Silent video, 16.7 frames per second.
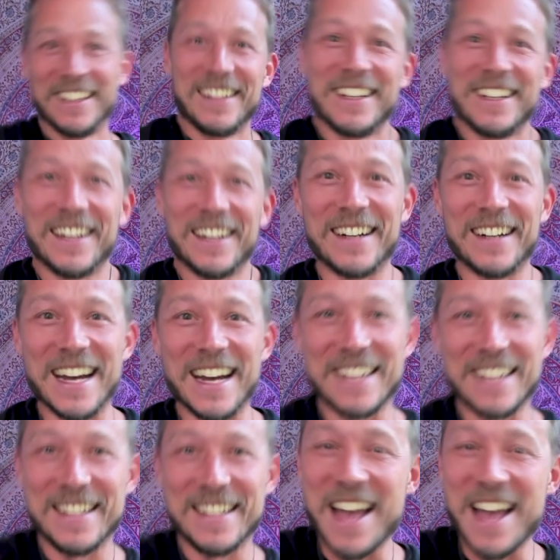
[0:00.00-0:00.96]
All right,
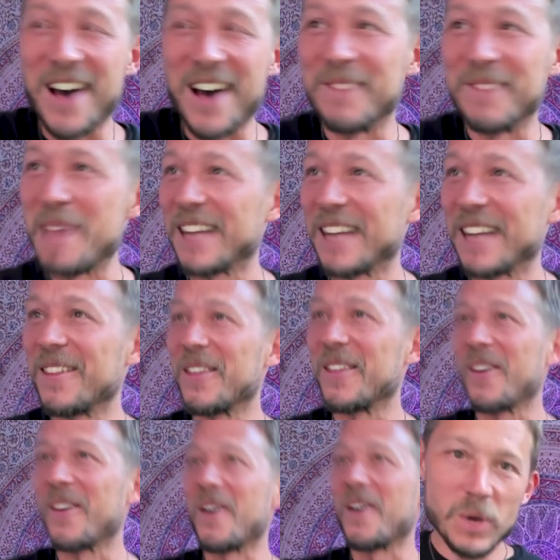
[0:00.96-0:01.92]
now back to the
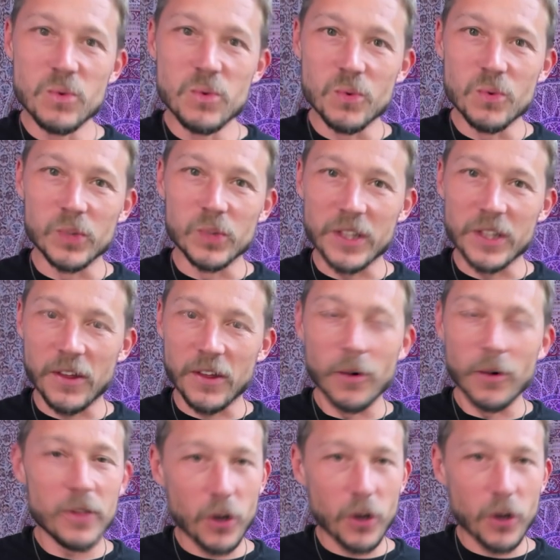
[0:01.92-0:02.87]
song. Let's go
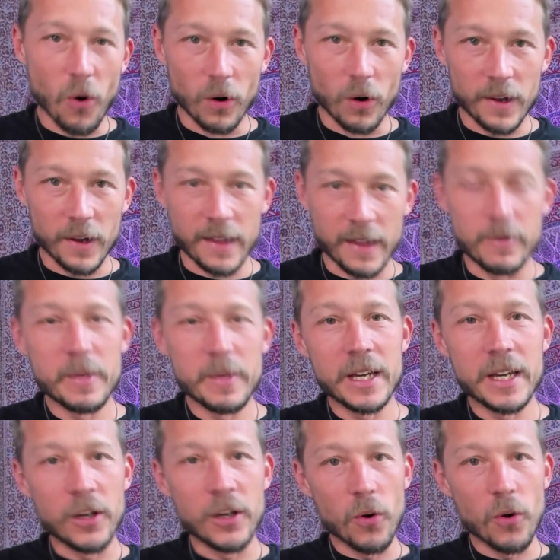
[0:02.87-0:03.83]
to the chorus. I'm gonna be
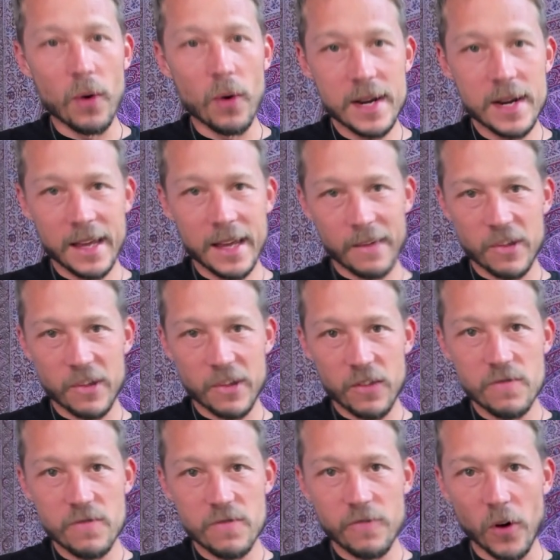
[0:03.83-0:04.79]
annoyed because I was
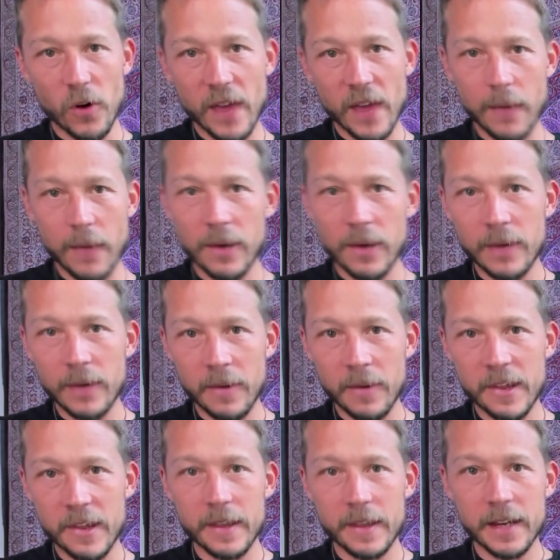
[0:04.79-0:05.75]
too far that way when I
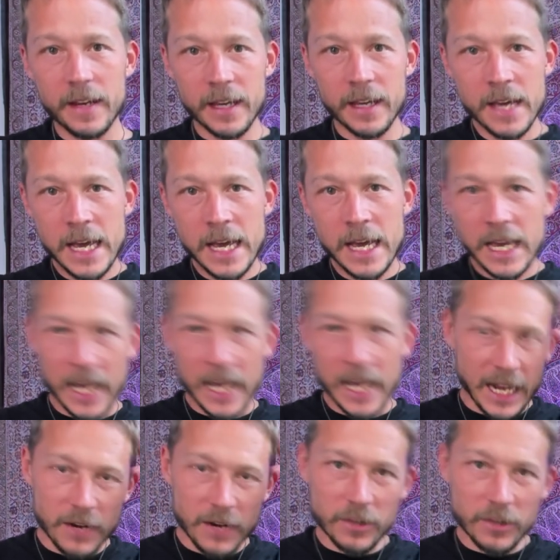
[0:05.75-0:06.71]
was sitting, and
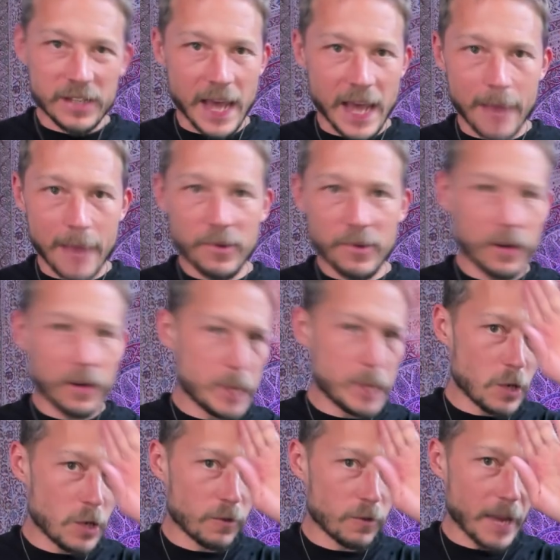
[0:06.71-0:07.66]
I know the tabs are gonna
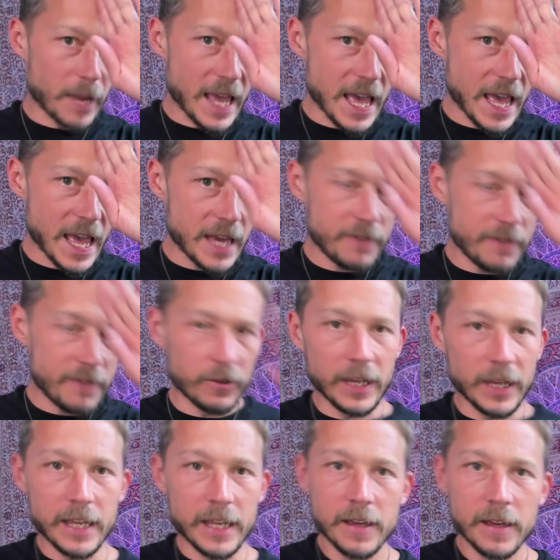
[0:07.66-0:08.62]
be over my head for
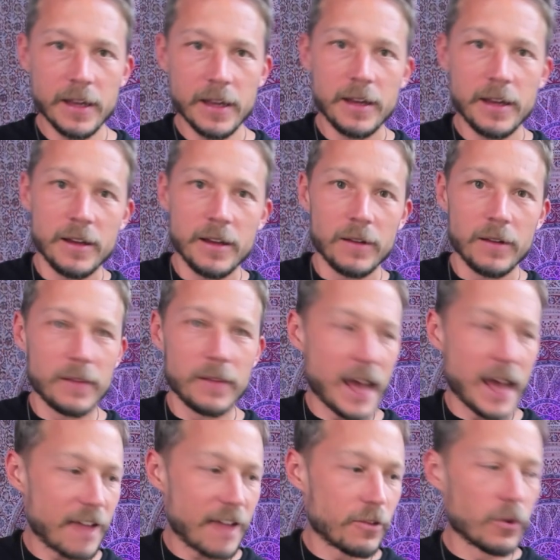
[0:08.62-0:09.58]
like the
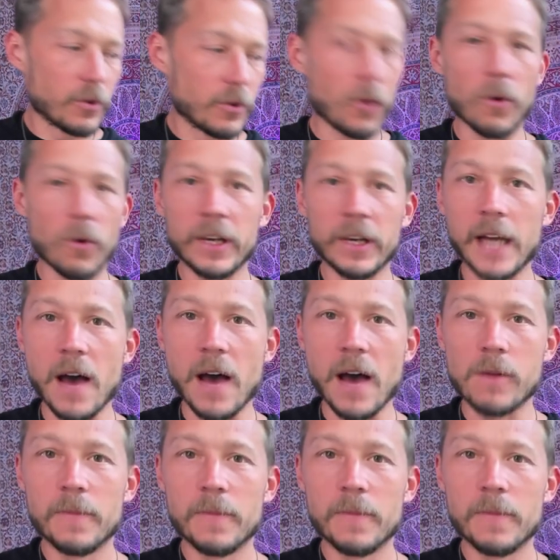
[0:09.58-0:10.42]
half the recording now,